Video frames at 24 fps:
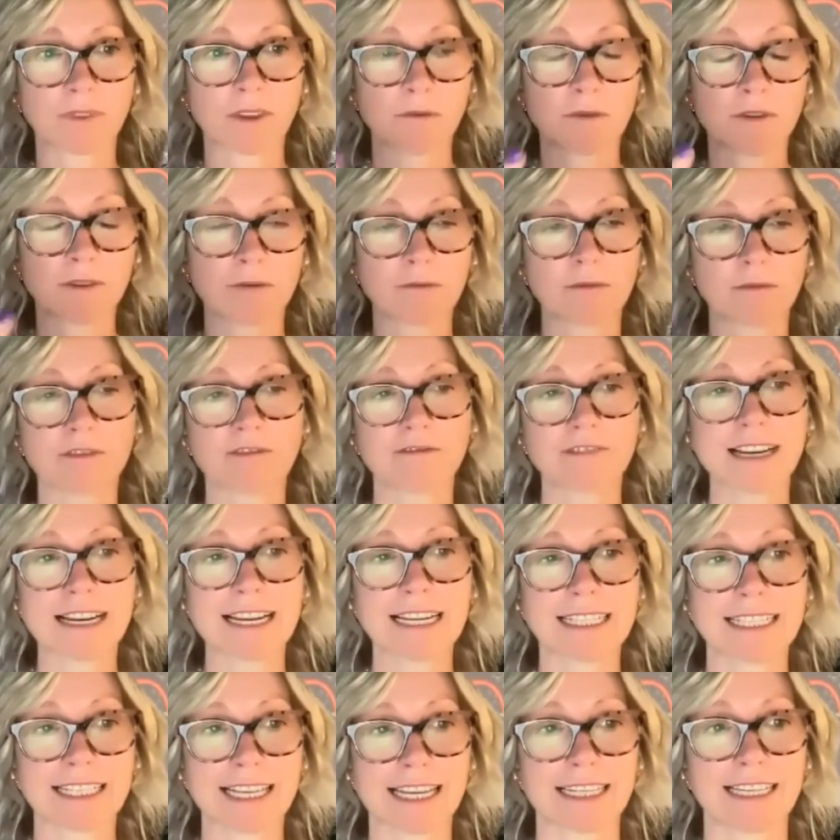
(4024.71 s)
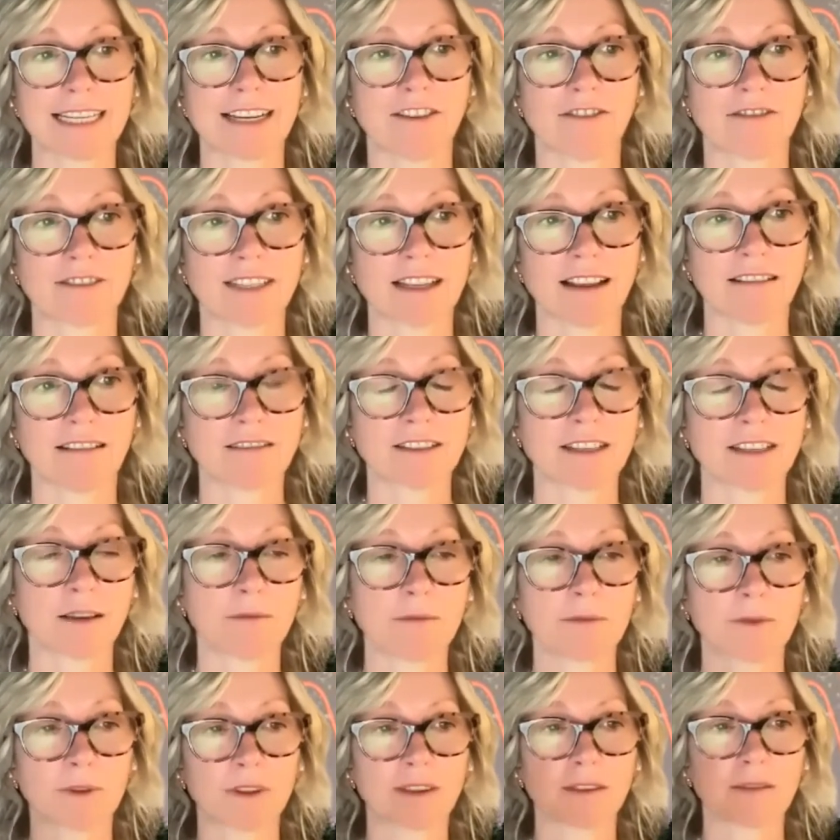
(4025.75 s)
We're, we're really setting ourselves
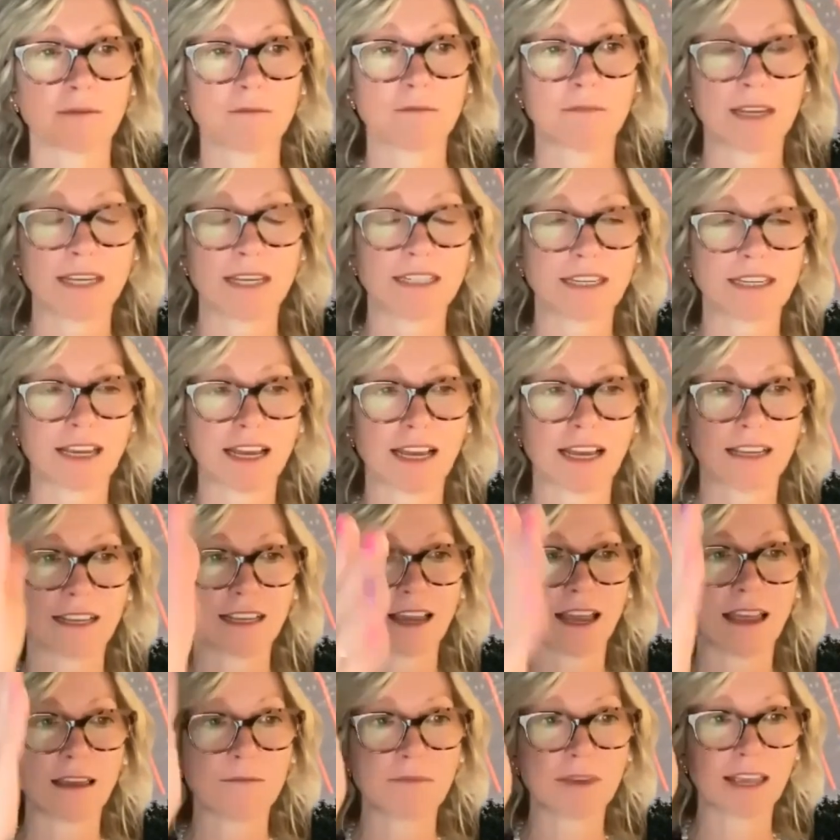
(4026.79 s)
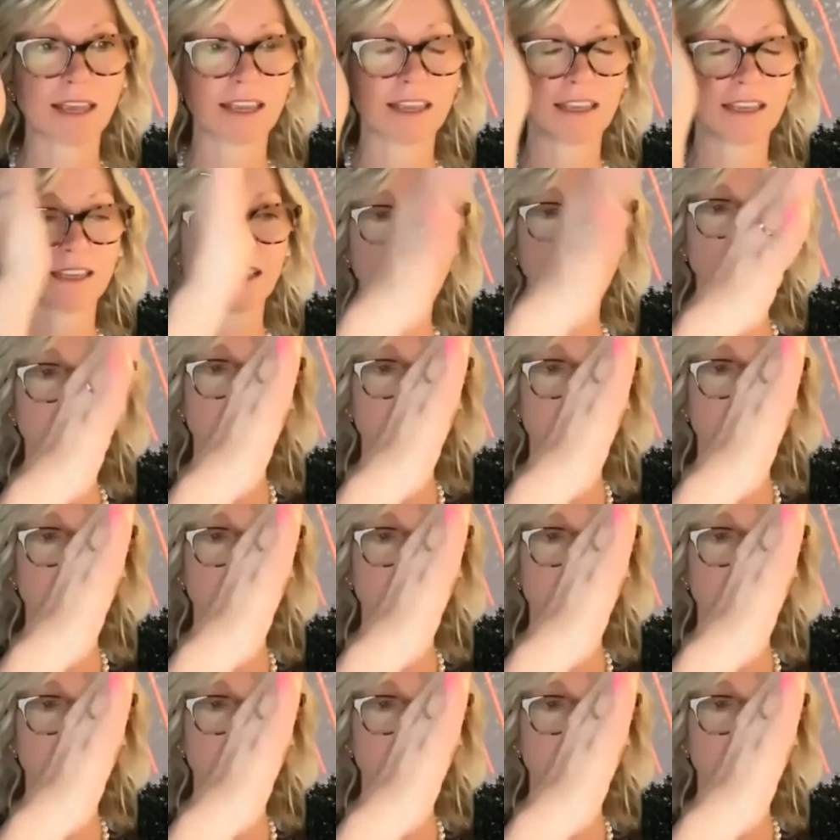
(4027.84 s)
up with media, gaming,